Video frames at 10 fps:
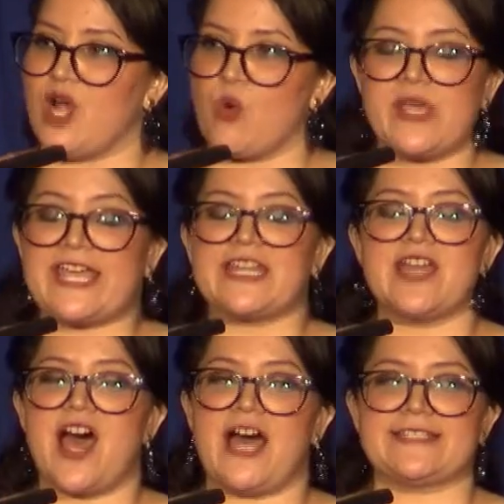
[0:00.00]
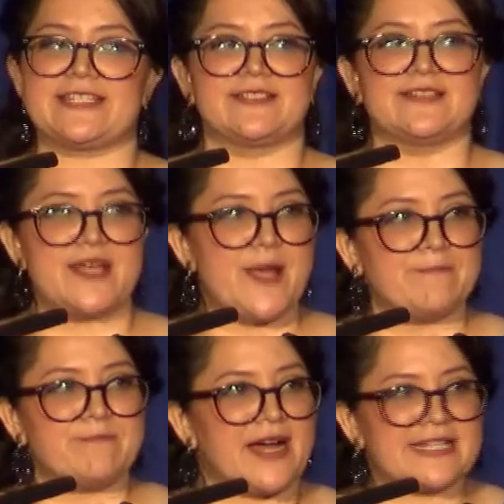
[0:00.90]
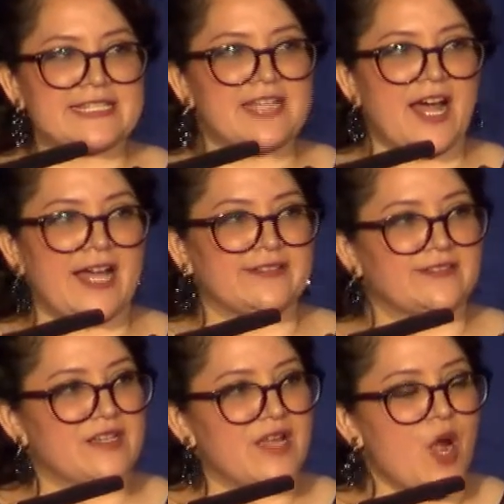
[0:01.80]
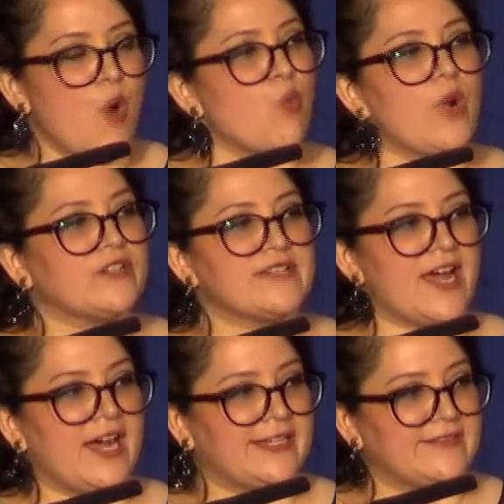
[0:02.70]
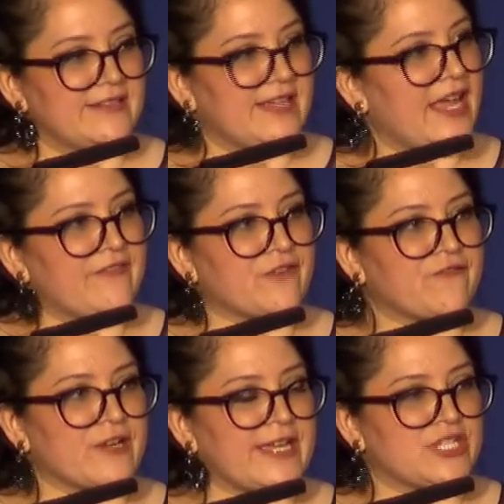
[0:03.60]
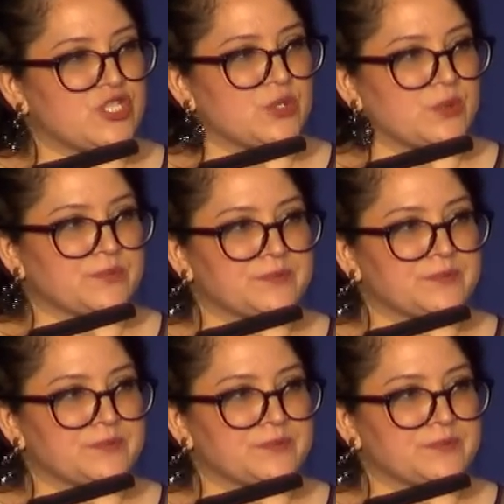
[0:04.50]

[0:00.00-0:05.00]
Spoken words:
we cannot, must not, will not ever forget you.